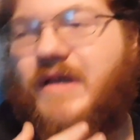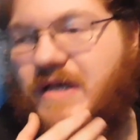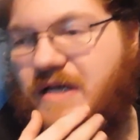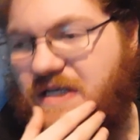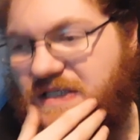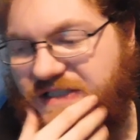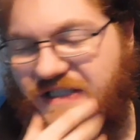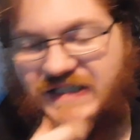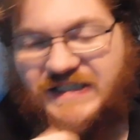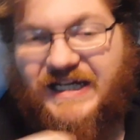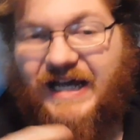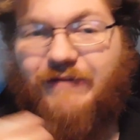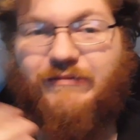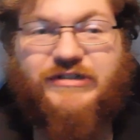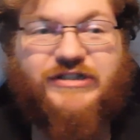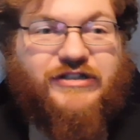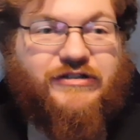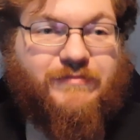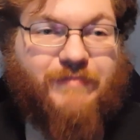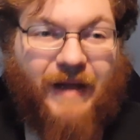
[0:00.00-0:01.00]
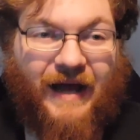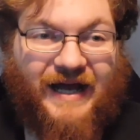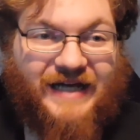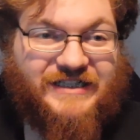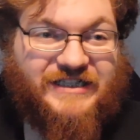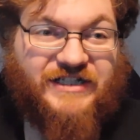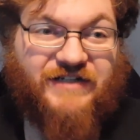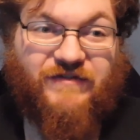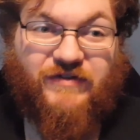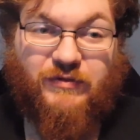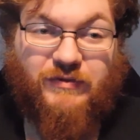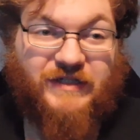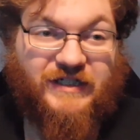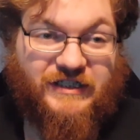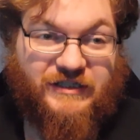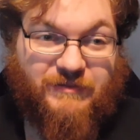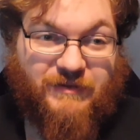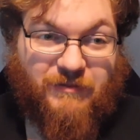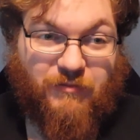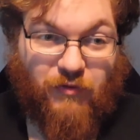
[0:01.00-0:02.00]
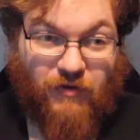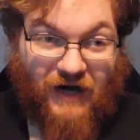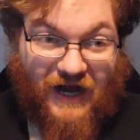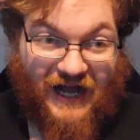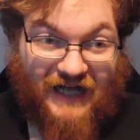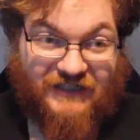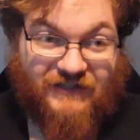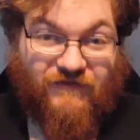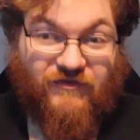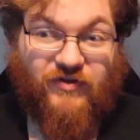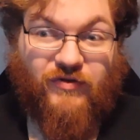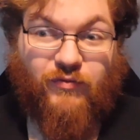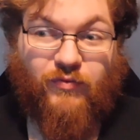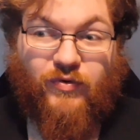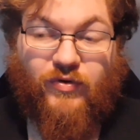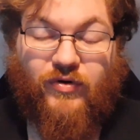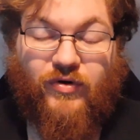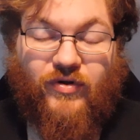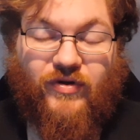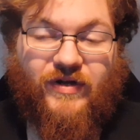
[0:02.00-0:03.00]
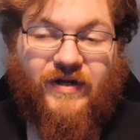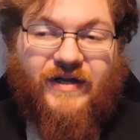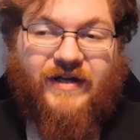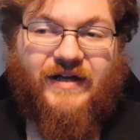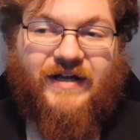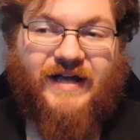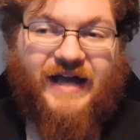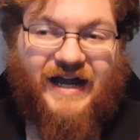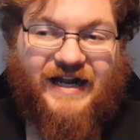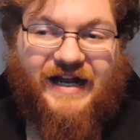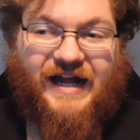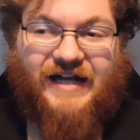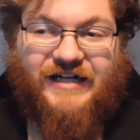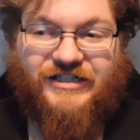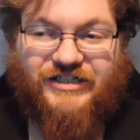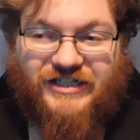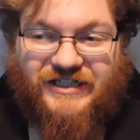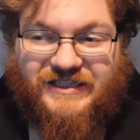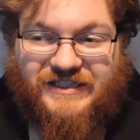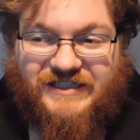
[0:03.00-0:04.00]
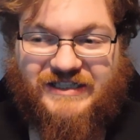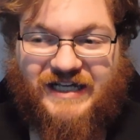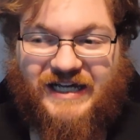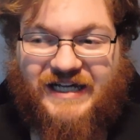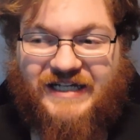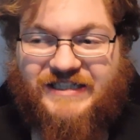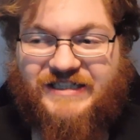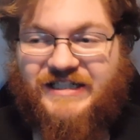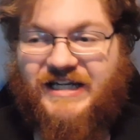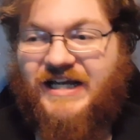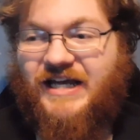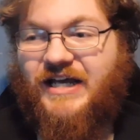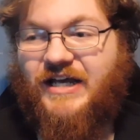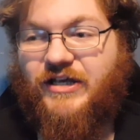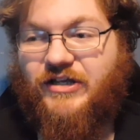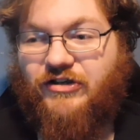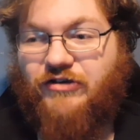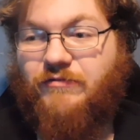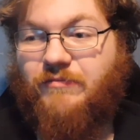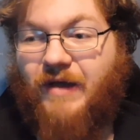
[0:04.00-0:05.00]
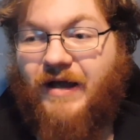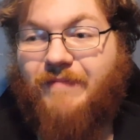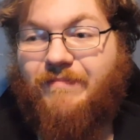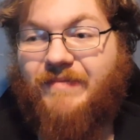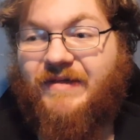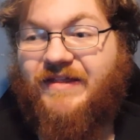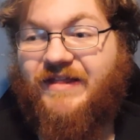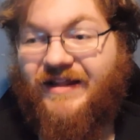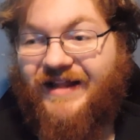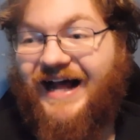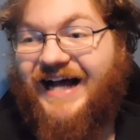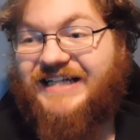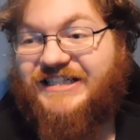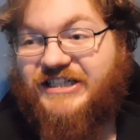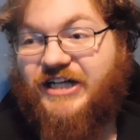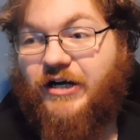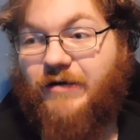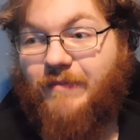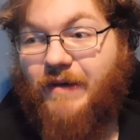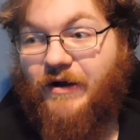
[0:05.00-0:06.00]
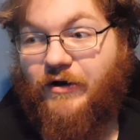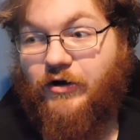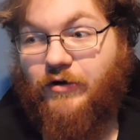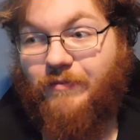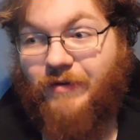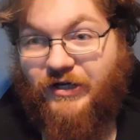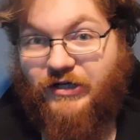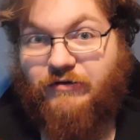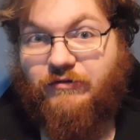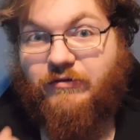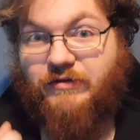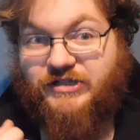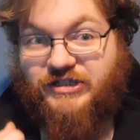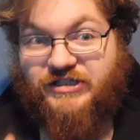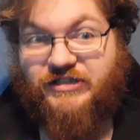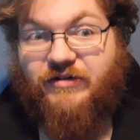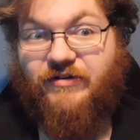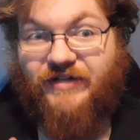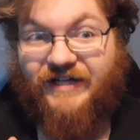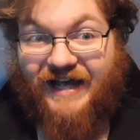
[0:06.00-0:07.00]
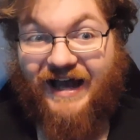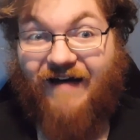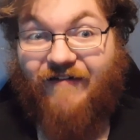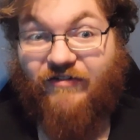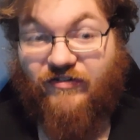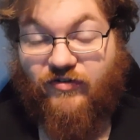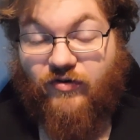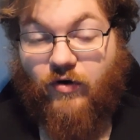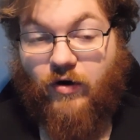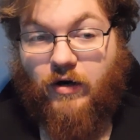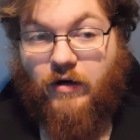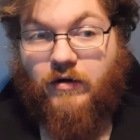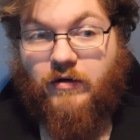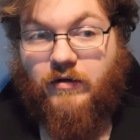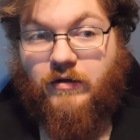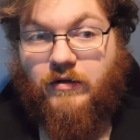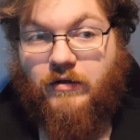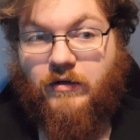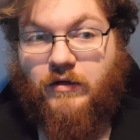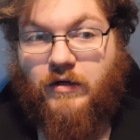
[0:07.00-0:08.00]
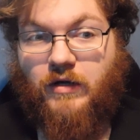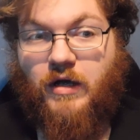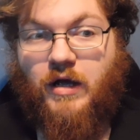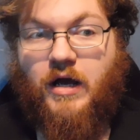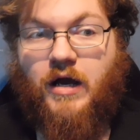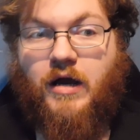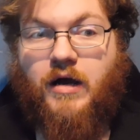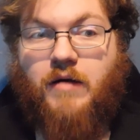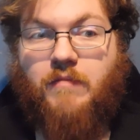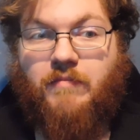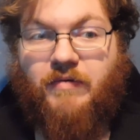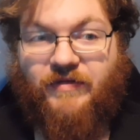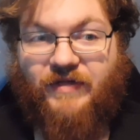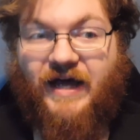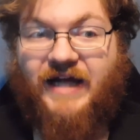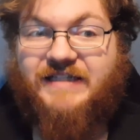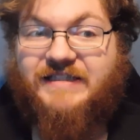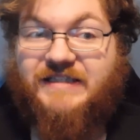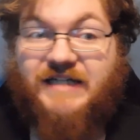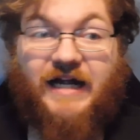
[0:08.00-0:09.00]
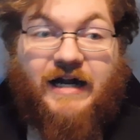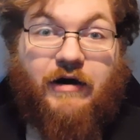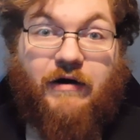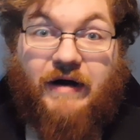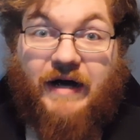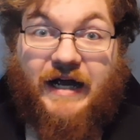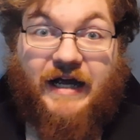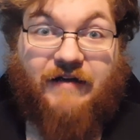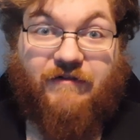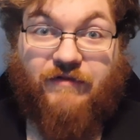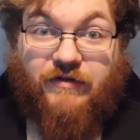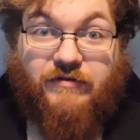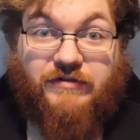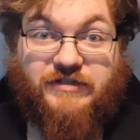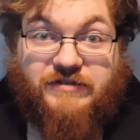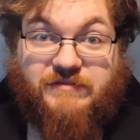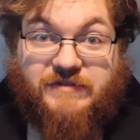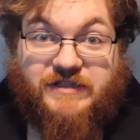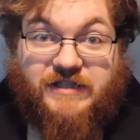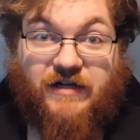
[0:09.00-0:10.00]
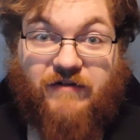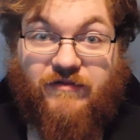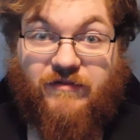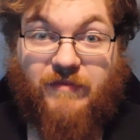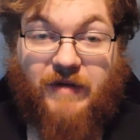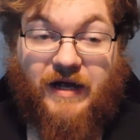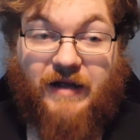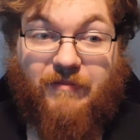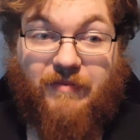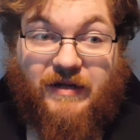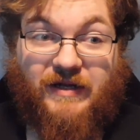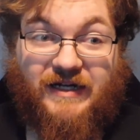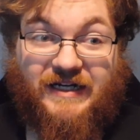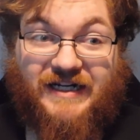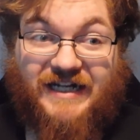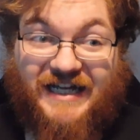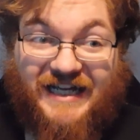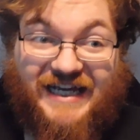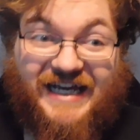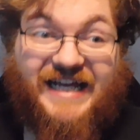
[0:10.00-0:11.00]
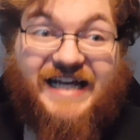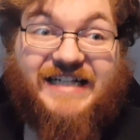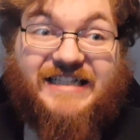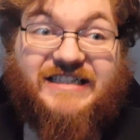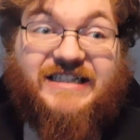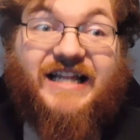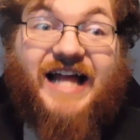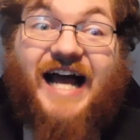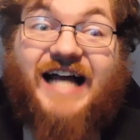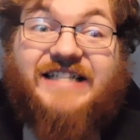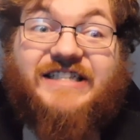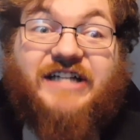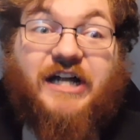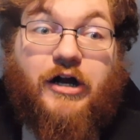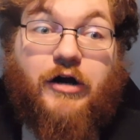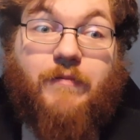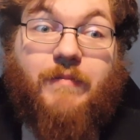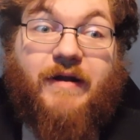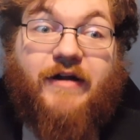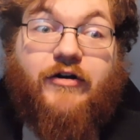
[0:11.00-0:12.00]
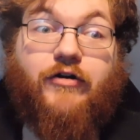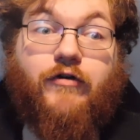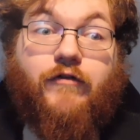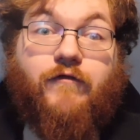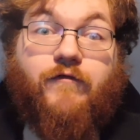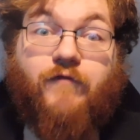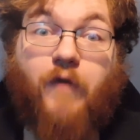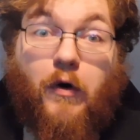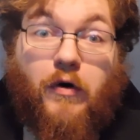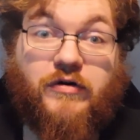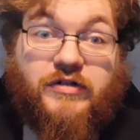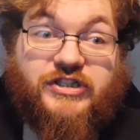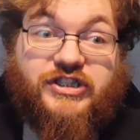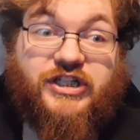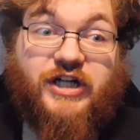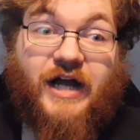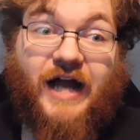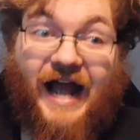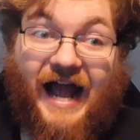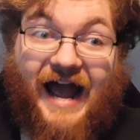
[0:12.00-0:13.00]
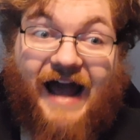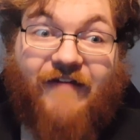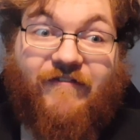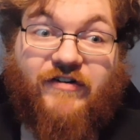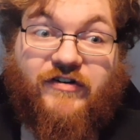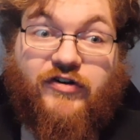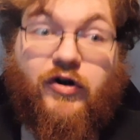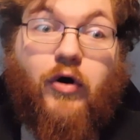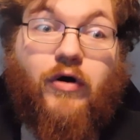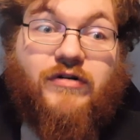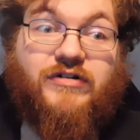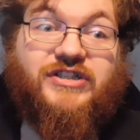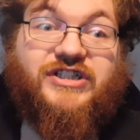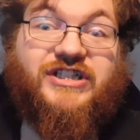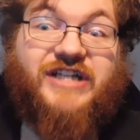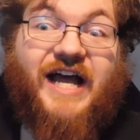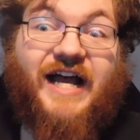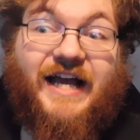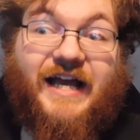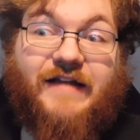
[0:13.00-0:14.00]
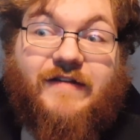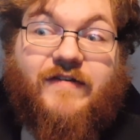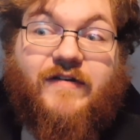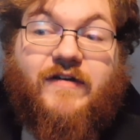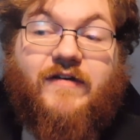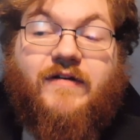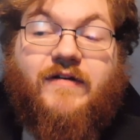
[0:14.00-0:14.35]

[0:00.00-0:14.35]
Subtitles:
Since I was too passive, you need to be more active in the world. And Yang Chen says, you might be the last airbender, but you are still the Avatar. But that's not how Aang views himself, in my opinion. He is last airbender first, Avatar second.